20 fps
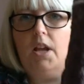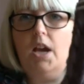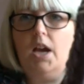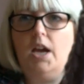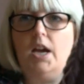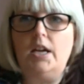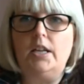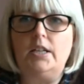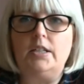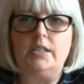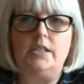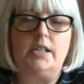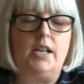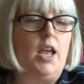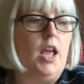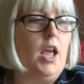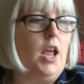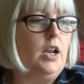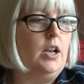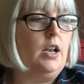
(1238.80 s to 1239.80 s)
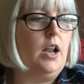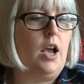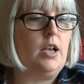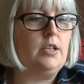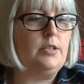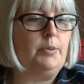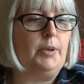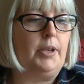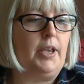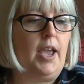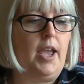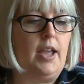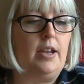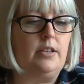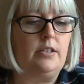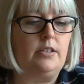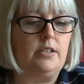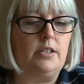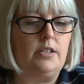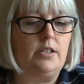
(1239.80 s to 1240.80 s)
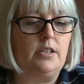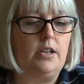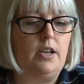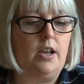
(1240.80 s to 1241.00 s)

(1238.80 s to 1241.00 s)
and last weekend